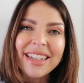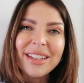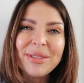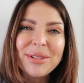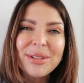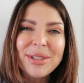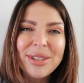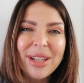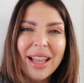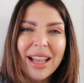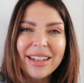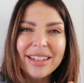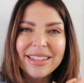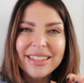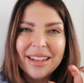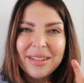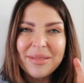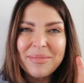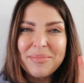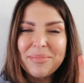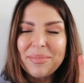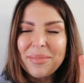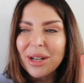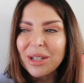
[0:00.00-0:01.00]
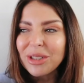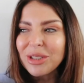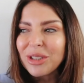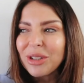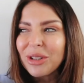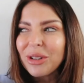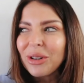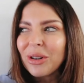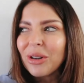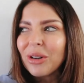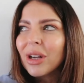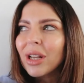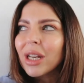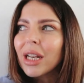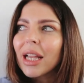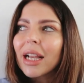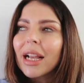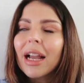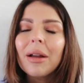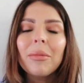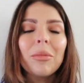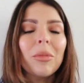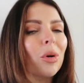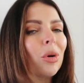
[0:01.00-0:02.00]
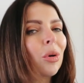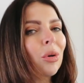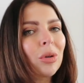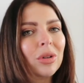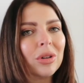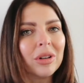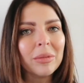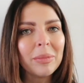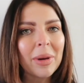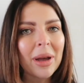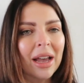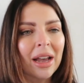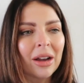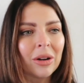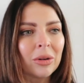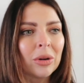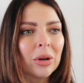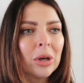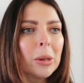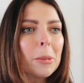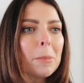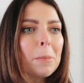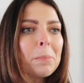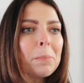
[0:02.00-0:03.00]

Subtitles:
It was like dead magical, and like I'm all about